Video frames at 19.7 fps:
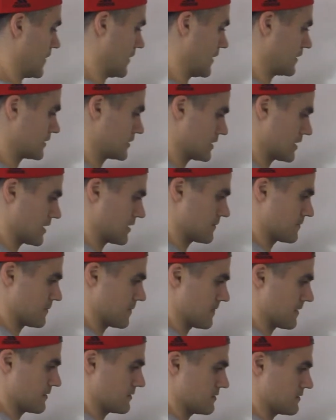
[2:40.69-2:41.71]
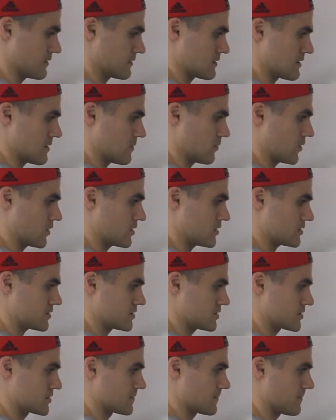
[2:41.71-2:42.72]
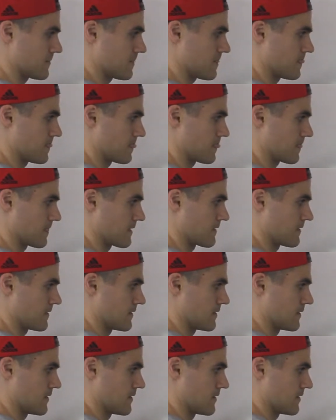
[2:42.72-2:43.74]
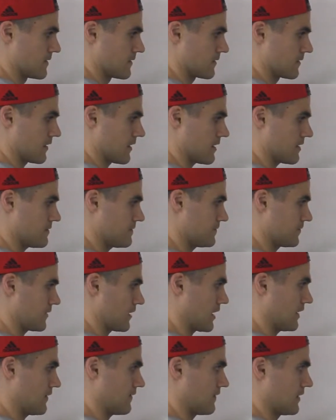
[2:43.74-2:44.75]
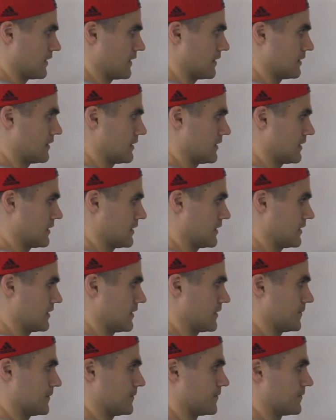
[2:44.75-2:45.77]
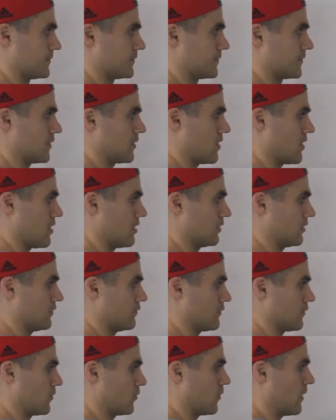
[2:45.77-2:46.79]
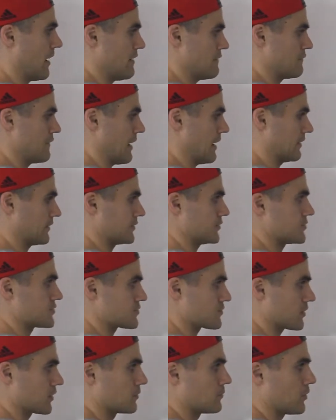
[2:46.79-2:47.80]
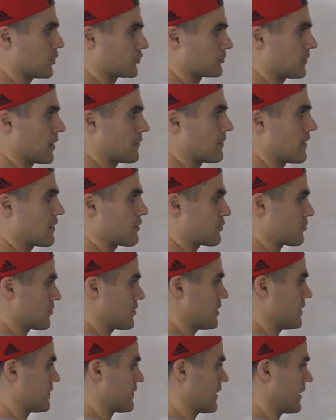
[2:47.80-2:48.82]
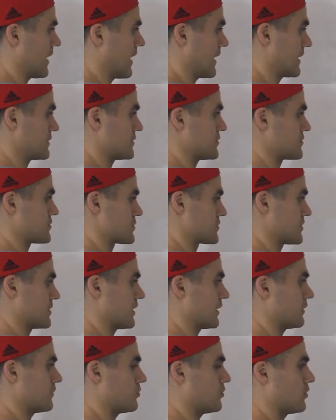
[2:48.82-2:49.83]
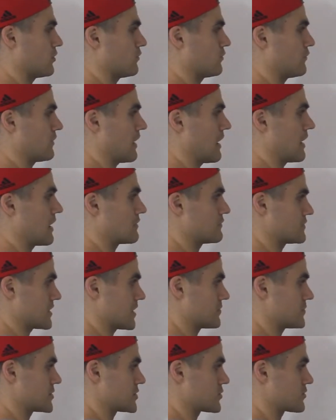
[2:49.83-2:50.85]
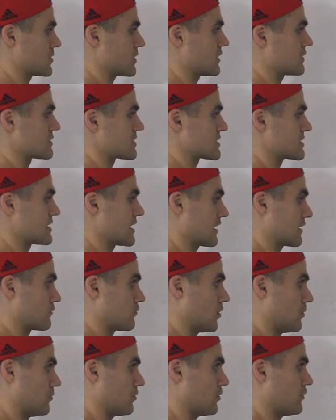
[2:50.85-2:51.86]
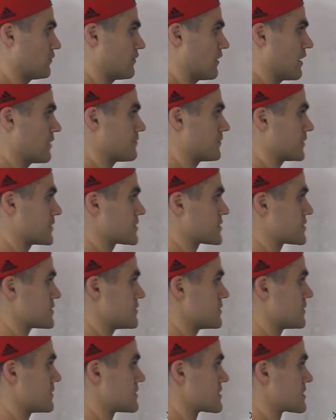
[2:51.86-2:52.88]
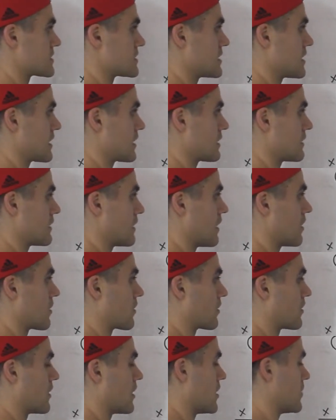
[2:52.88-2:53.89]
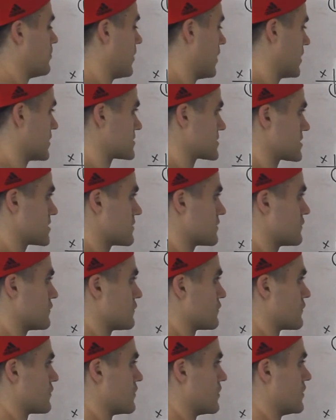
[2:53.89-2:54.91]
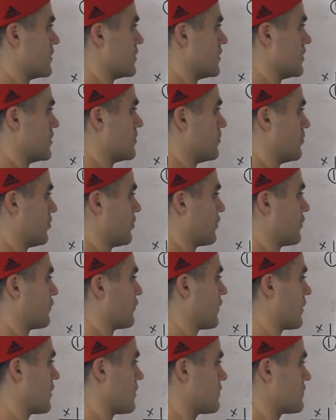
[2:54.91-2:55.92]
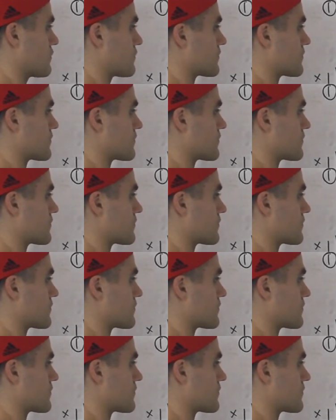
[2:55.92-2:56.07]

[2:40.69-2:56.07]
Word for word: Like that. I think that works. Okay. And then um, all of the y values, we're going to multiply by 3 and then add 2. So negative 0.5 times 3 gives us negative 1.5 plus 2 gives us negative, or uh, positive 0.5.